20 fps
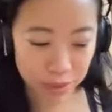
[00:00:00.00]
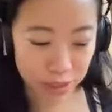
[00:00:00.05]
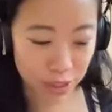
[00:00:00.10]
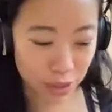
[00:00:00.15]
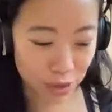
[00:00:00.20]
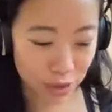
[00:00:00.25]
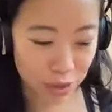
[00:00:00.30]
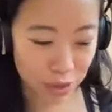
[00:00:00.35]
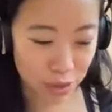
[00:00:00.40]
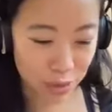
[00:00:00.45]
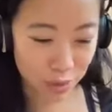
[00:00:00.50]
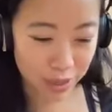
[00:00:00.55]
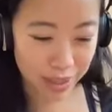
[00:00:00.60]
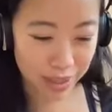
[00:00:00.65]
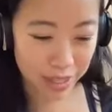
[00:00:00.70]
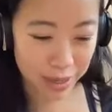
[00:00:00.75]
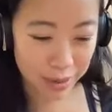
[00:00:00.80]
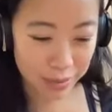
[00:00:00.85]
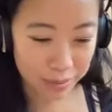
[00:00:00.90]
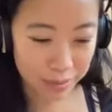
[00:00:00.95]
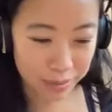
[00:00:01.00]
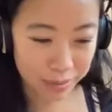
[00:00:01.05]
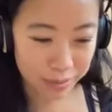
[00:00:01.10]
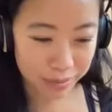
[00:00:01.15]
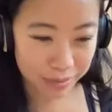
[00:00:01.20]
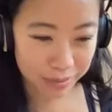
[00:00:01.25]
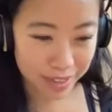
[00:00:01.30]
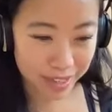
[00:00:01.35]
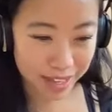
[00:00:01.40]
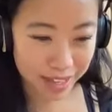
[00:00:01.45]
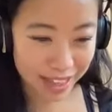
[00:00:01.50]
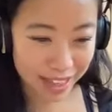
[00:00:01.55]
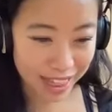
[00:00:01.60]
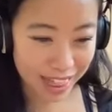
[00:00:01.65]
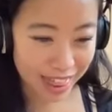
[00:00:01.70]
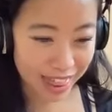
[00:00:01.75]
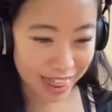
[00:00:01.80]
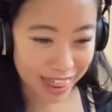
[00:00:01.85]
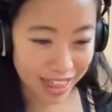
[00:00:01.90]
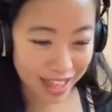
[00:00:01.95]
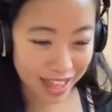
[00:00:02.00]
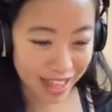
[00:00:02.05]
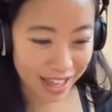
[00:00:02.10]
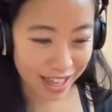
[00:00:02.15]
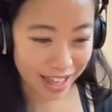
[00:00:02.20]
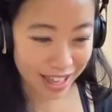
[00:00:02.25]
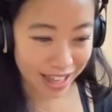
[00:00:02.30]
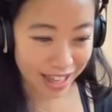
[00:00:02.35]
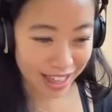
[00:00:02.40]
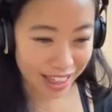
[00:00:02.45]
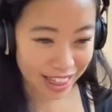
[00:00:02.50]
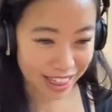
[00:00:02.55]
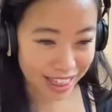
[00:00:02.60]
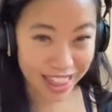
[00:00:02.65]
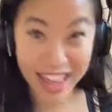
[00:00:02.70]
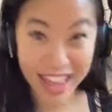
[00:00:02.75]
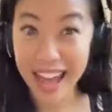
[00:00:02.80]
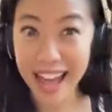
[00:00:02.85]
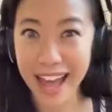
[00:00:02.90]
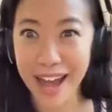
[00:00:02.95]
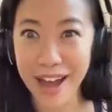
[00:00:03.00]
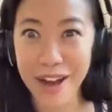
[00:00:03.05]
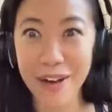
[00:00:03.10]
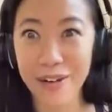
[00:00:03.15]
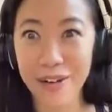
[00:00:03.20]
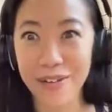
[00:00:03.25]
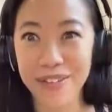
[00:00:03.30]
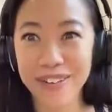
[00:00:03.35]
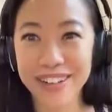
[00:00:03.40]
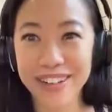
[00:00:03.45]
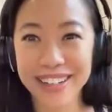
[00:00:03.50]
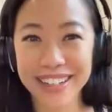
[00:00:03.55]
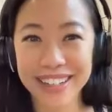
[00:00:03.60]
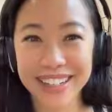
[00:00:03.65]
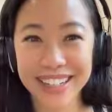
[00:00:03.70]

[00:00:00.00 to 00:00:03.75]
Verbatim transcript: really curious with um the the how.